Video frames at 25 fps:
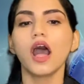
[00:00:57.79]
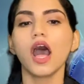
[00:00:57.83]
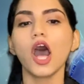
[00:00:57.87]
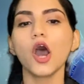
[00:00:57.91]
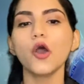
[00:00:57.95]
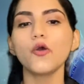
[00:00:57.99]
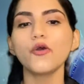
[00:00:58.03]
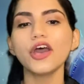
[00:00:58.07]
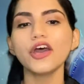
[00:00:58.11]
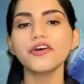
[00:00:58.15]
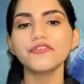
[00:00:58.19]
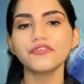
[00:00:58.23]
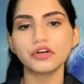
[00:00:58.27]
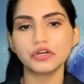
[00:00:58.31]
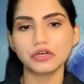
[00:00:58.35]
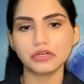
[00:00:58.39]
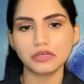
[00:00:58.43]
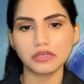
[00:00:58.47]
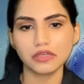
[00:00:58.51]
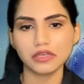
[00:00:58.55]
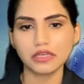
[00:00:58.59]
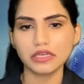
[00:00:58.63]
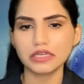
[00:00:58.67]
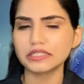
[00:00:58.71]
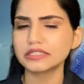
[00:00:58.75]

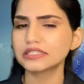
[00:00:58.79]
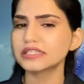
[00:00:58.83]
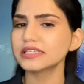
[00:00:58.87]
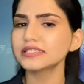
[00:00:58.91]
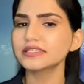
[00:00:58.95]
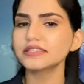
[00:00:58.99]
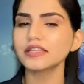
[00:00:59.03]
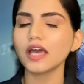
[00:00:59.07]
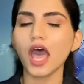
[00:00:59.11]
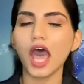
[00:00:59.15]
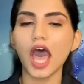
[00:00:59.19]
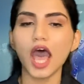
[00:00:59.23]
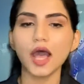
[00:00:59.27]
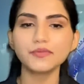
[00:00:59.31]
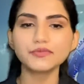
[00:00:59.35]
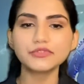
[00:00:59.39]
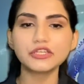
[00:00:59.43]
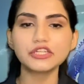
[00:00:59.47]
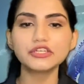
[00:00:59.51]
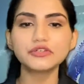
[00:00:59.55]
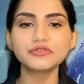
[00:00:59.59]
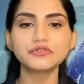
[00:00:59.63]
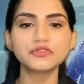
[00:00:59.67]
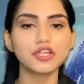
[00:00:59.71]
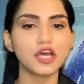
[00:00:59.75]
However, since the
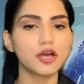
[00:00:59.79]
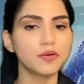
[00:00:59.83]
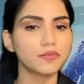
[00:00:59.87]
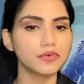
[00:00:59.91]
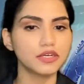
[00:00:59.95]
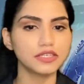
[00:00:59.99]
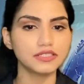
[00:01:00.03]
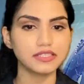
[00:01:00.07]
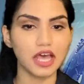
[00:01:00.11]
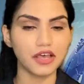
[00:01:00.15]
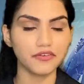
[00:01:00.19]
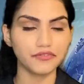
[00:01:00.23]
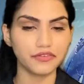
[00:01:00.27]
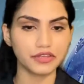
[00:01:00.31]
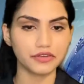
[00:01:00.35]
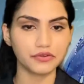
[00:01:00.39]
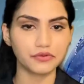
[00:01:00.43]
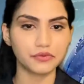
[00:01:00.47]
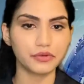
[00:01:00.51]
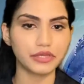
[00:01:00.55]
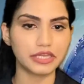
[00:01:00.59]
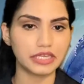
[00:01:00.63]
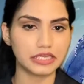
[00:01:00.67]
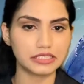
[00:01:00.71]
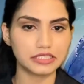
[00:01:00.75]
absolute numbers have
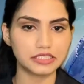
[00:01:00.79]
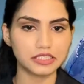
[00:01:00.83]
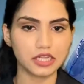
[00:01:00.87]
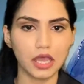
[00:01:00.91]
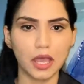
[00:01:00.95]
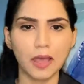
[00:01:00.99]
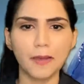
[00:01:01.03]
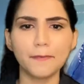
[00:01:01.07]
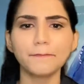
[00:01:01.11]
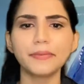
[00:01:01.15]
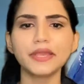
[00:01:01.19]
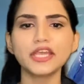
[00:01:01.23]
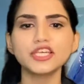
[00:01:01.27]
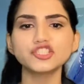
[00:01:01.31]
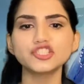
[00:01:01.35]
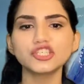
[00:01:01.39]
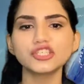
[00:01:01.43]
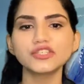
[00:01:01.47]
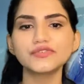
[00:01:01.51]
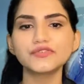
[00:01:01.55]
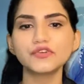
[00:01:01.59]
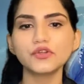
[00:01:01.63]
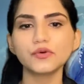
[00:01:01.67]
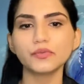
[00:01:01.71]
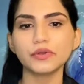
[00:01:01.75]
increased,
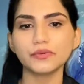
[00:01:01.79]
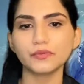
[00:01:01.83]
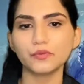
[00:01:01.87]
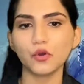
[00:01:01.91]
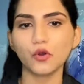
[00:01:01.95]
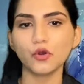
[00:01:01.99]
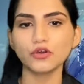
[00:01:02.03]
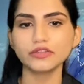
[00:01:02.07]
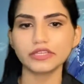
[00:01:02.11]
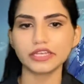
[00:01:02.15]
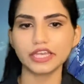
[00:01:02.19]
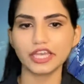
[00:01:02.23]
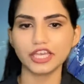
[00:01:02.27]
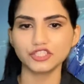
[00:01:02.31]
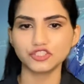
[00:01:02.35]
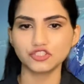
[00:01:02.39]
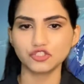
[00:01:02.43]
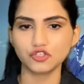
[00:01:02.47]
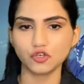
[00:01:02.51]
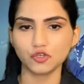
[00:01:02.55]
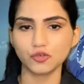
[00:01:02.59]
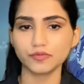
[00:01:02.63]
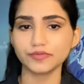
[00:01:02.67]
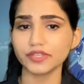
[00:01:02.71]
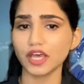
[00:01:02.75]
patients from both age
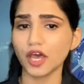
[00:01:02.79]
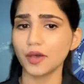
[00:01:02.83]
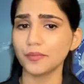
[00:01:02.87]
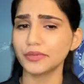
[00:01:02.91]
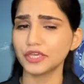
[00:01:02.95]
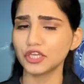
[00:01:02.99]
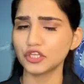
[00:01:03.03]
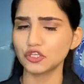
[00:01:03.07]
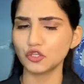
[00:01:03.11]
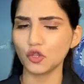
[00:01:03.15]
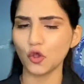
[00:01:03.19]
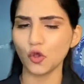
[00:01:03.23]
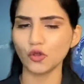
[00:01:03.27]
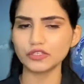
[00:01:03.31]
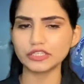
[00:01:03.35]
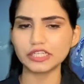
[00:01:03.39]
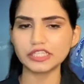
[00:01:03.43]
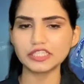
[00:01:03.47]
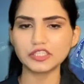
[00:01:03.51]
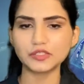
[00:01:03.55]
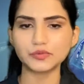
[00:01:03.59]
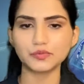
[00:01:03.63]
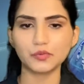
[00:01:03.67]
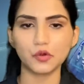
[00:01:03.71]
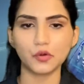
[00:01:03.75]
groups are being
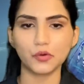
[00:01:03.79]
noticed